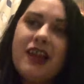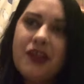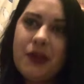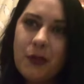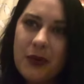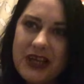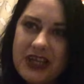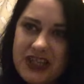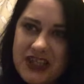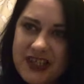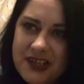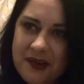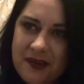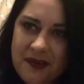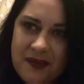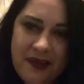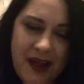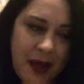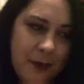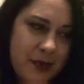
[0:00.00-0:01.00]
the witches
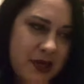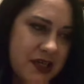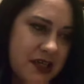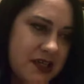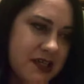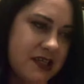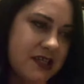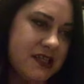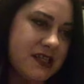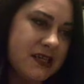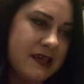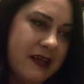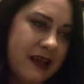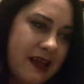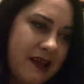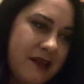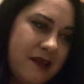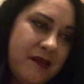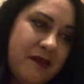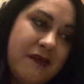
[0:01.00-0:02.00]
sabbat
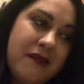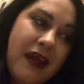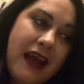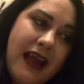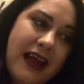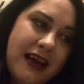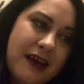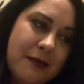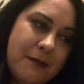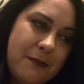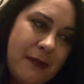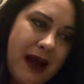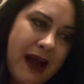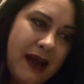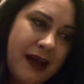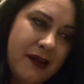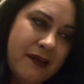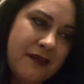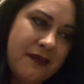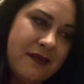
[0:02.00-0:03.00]
the Salem
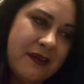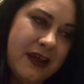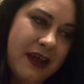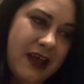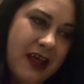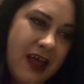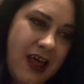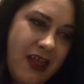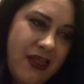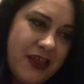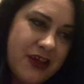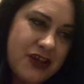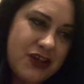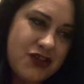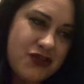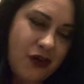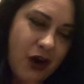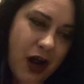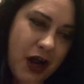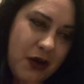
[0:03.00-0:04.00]
mass the
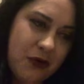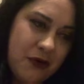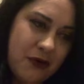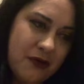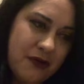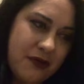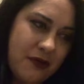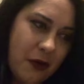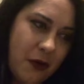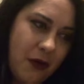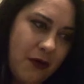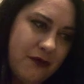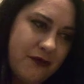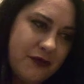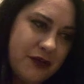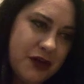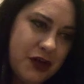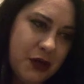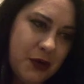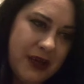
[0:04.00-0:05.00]
trials of
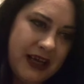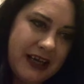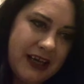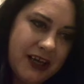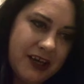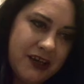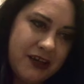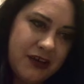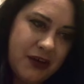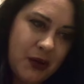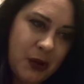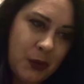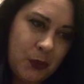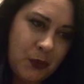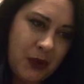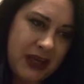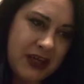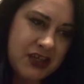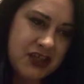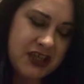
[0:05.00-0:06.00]
new england
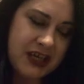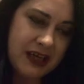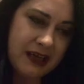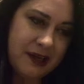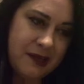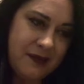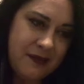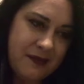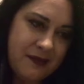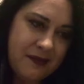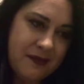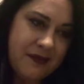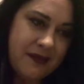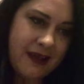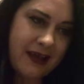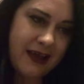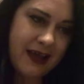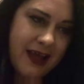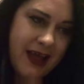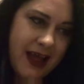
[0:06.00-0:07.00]
witches
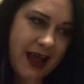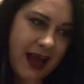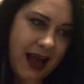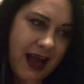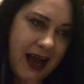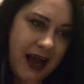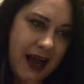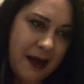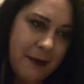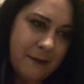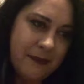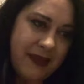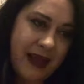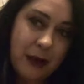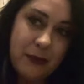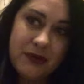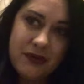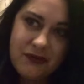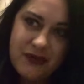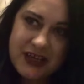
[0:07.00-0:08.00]
um,
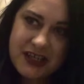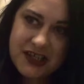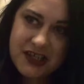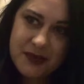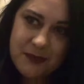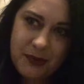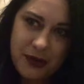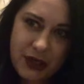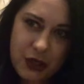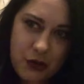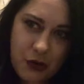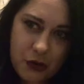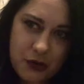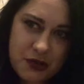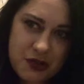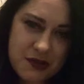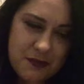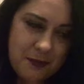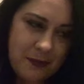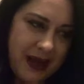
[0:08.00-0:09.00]
that was written by
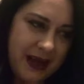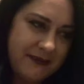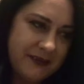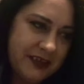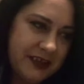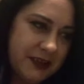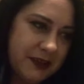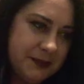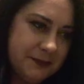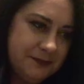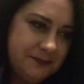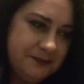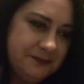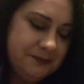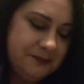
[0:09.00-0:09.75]
cotton mather